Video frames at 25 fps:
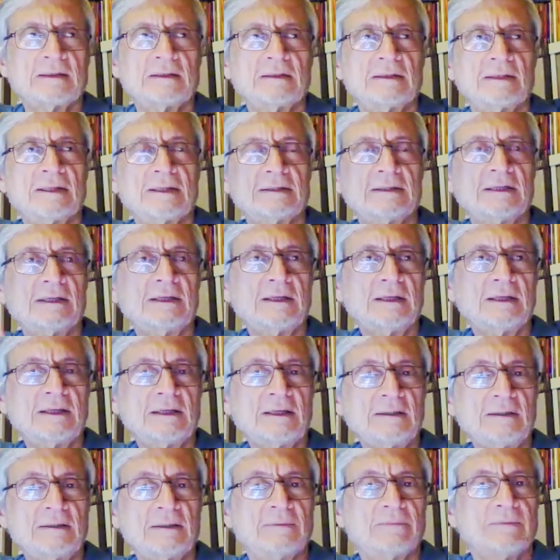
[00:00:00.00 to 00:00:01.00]
That
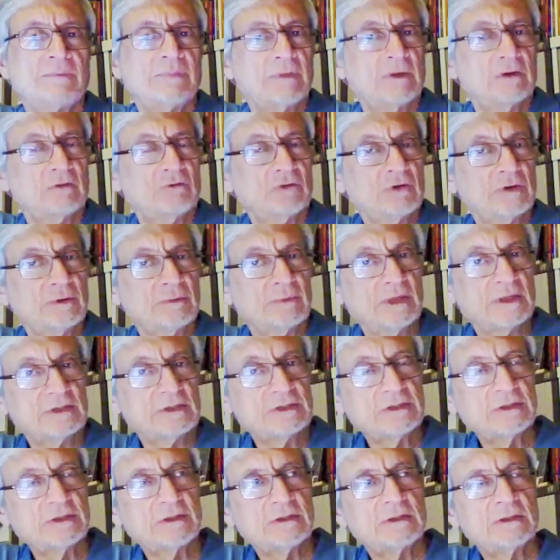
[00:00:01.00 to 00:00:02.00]
e for the
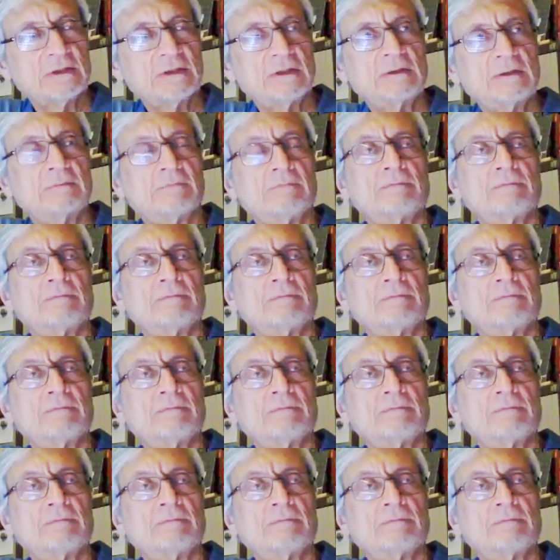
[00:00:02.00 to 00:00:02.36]
masculine